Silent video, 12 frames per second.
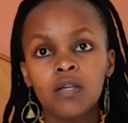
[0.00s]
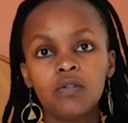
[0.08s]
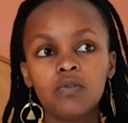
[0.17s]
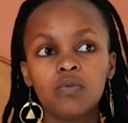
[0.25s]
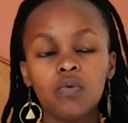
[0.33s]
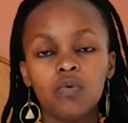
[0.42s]

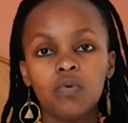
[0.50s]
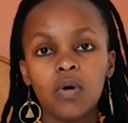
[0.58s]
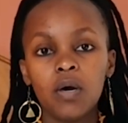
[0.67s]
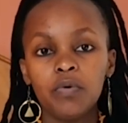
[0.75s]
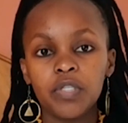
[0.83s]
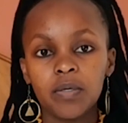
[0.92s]
So
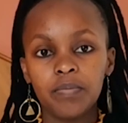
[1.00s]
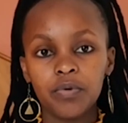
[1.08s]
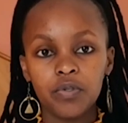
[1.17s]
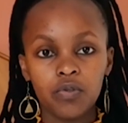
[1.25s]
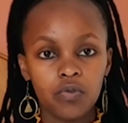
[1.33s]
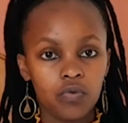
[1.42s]
I was
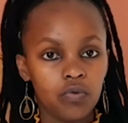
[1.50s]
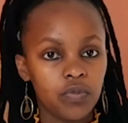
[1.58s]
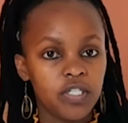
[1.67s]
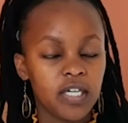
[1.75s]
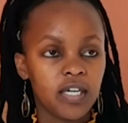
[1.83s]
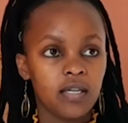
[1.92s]
supposed to
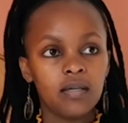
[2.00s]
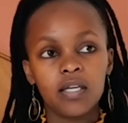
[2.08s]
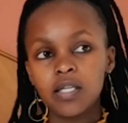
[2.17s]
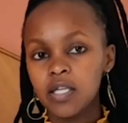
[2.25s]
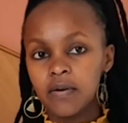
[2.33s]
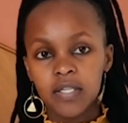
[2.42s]
check in
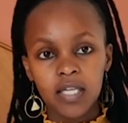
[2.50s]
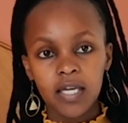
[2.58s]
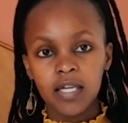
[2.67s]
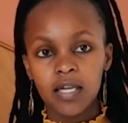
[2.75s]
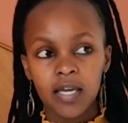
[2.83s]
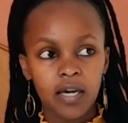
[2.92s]
like 3 hours
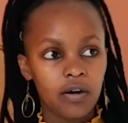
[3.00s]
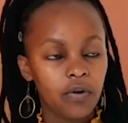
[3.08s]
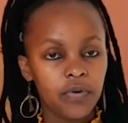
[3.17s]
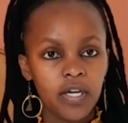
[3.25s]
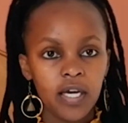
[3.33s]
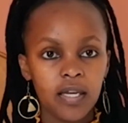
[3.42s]
earlier, like
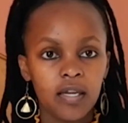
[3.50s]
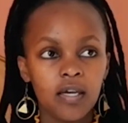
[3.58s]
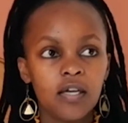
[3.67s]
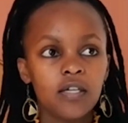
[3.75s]
around 9.